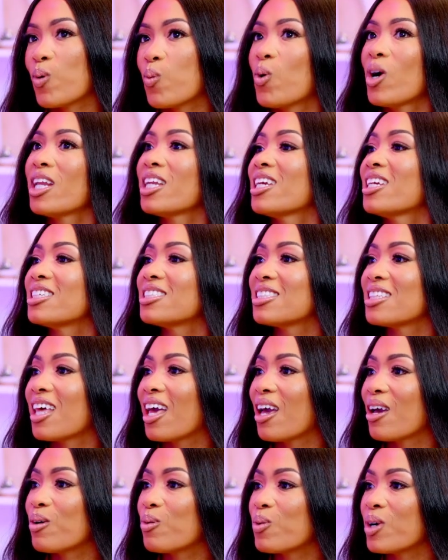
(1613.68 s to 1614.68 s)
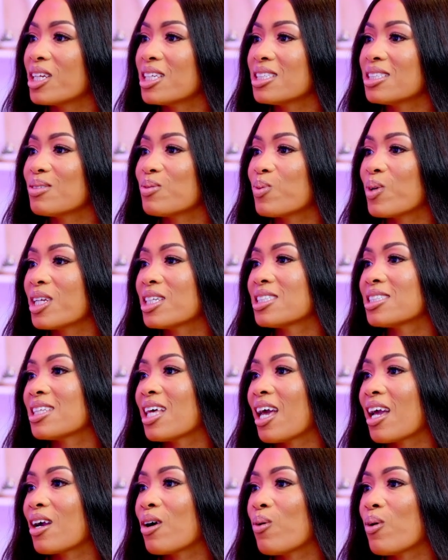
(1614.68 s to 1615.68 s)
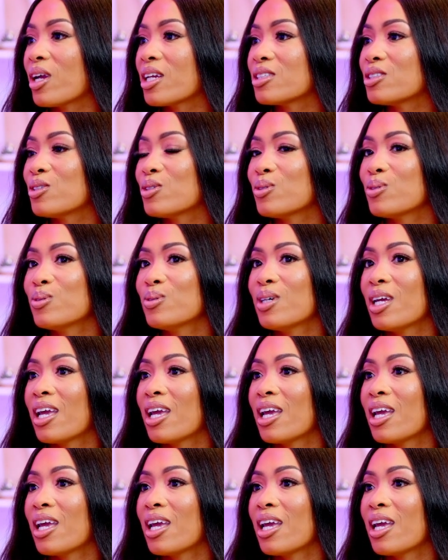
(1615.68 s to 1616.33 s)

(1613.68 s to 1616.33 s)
what is that? What is that going to